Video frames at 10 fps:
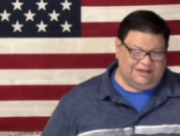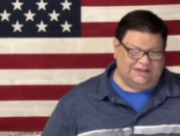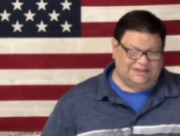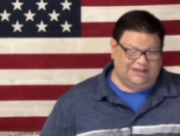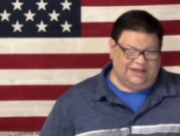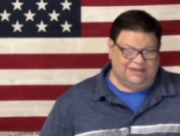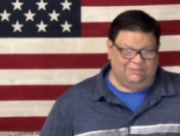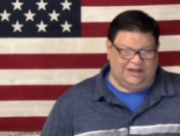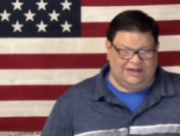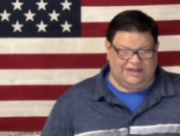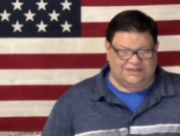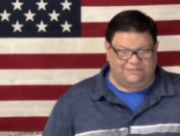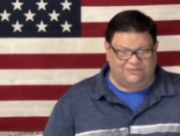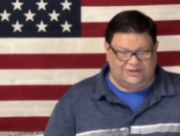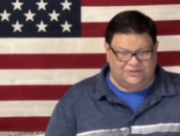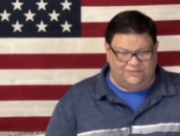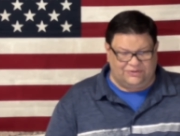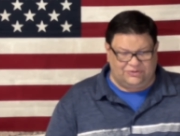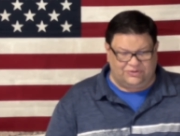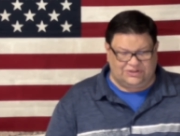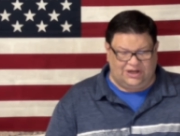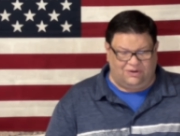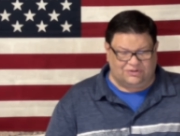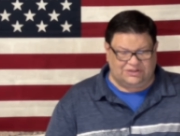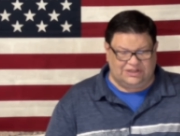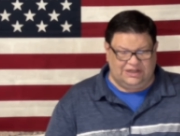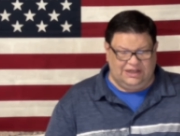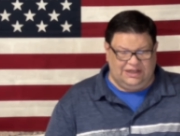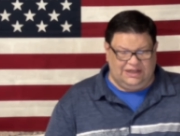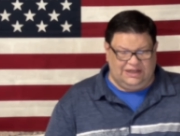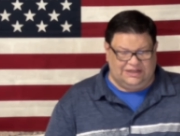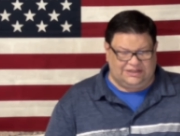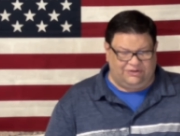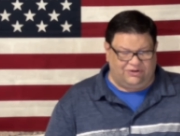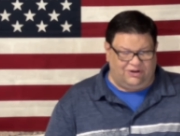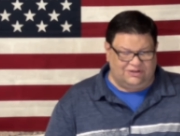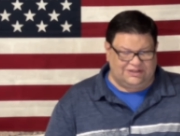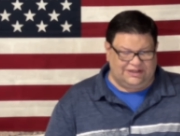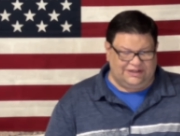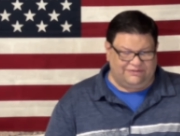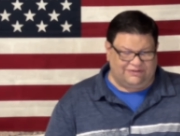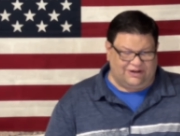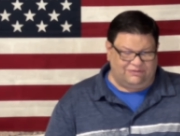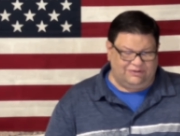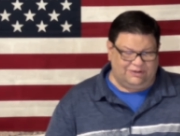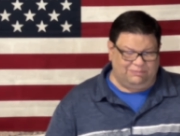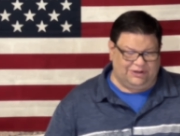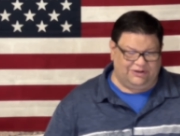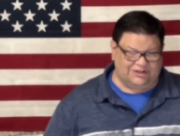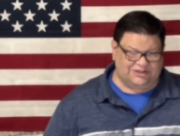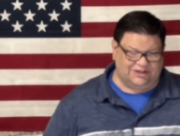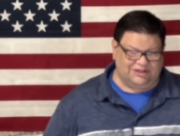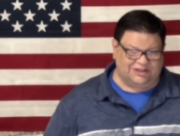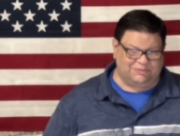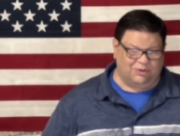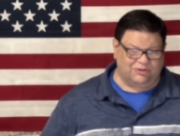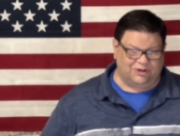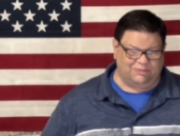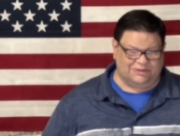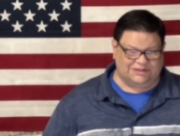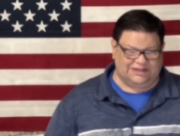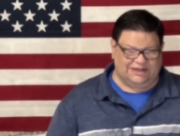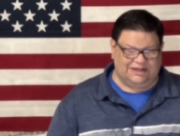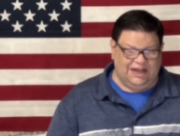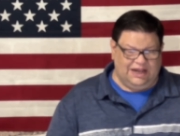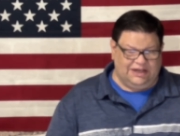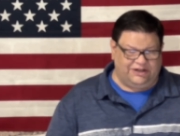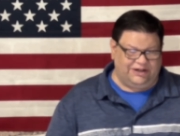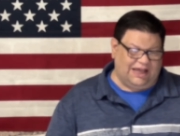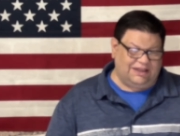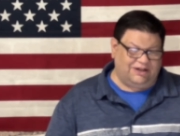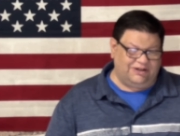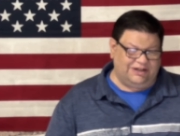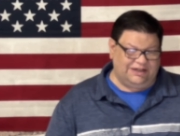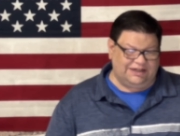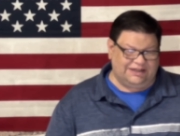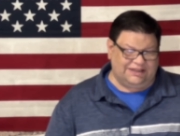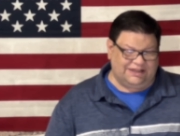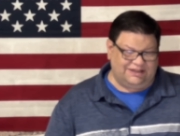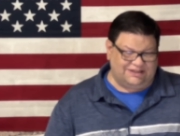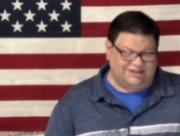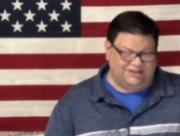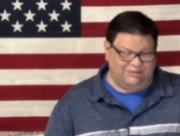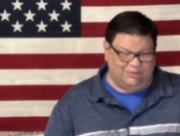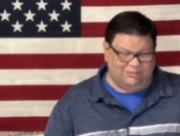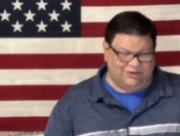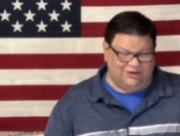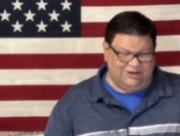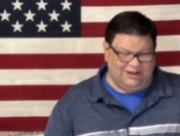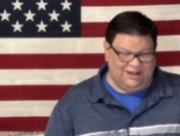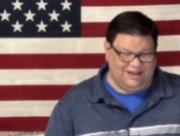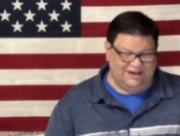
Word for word: The next day, the man had some friends over to his house. As they were all sitting around, the parrot suddenly spoke up and said, You're not learning anything, you stupid bird!